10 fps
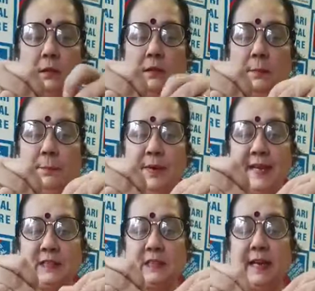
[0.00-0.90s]
the
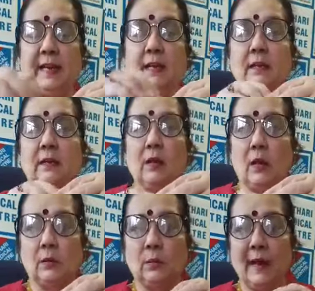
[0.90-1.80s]
breast in a
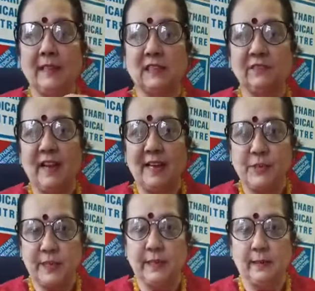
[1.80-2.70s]
clockwise
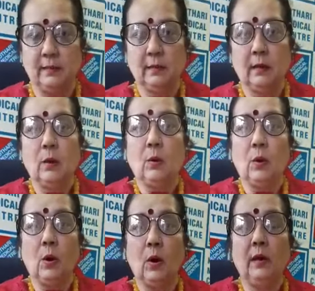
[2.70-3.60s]
fashion
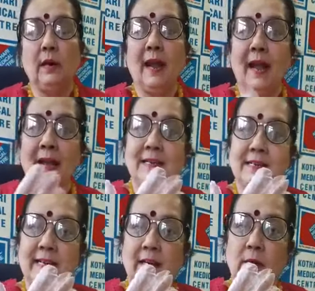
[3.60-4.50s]
or
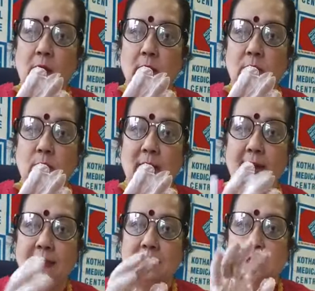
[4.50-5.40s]

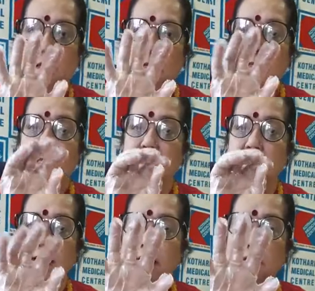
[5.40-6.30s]
anti-clockwise,
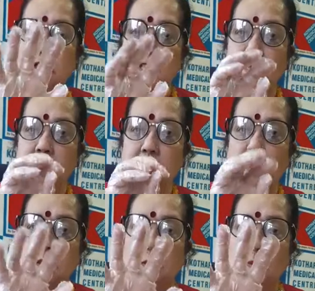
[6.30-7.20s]
this is just
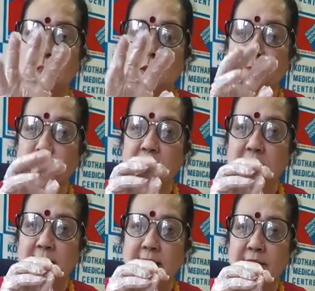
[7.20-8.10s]
not going to
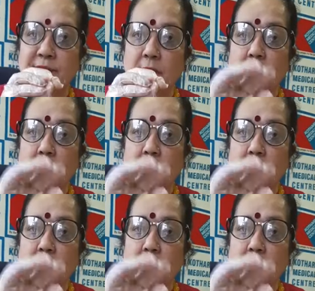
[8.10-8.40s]
perceive.